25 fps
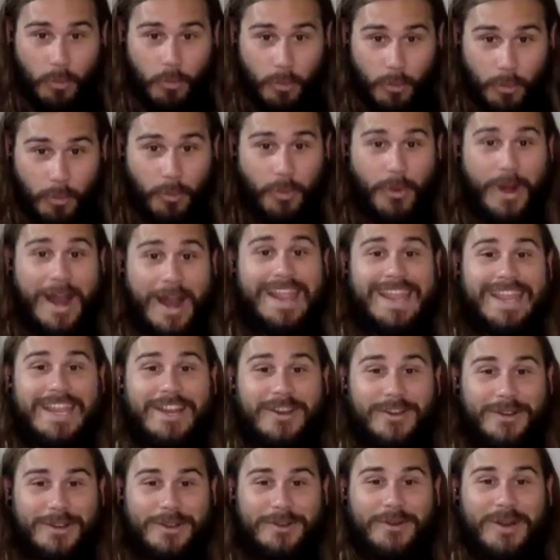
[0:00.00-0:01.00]
right
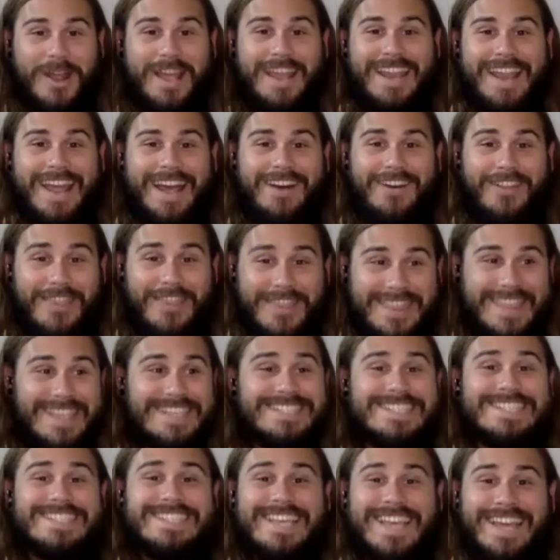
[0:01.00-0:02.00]
here and right now.
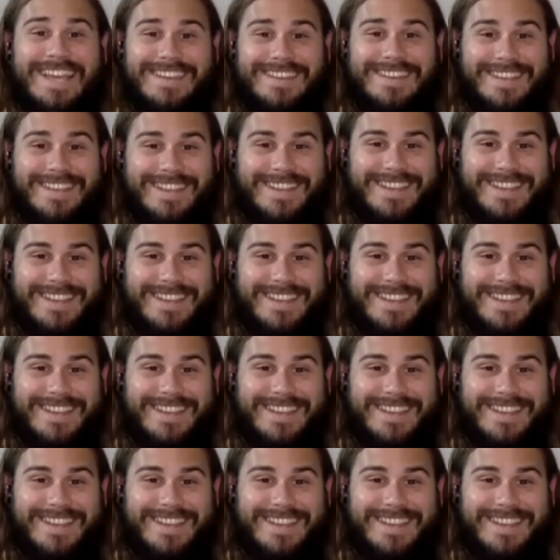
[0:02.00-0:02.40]
This is it.